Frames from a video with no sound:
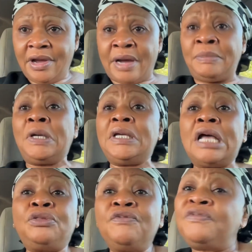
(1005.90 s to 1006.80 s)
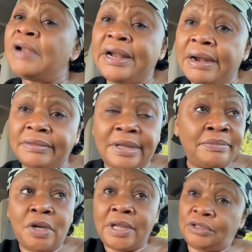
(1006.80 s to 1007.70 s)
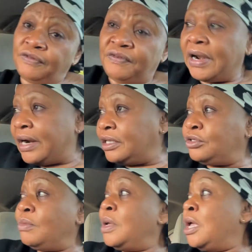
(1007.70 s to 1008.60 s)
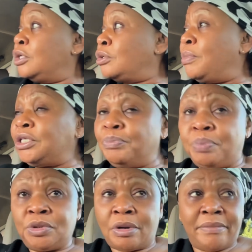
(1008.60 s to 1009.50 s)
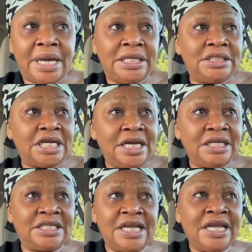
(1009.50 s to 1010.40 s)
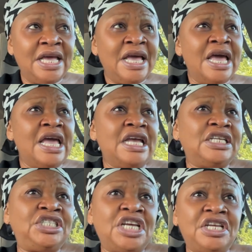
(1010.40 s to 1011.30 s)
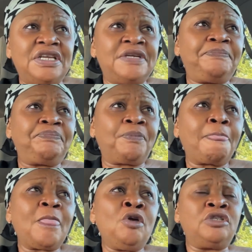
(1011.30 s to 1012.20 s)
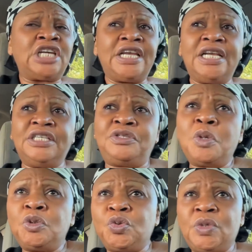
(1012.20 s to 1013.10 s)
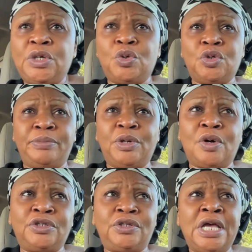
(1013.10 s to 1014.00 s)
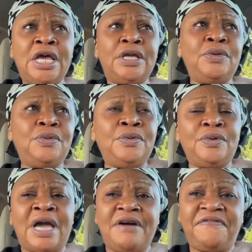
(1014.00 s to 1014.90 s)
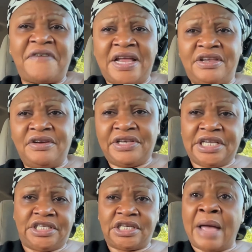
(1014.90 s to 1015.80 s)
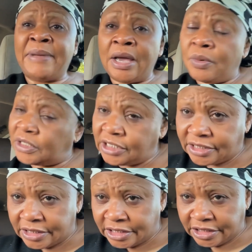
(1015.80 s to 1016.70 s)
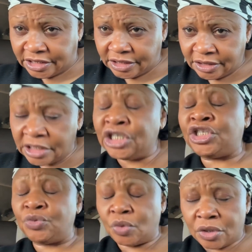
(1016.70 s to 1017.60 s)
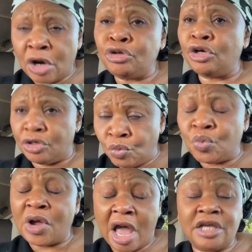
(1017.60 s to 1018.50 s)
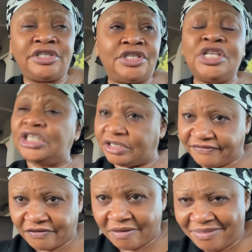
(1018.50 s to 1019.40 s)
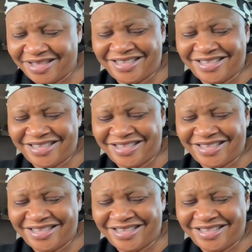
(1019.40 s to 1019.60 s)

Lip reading: I'm not here to fool around. Somebody put on my channel, said, Jane, your channel is not doing good because you can't find your niche. I beg, what is niche? Niche, well, on your, where is niche from?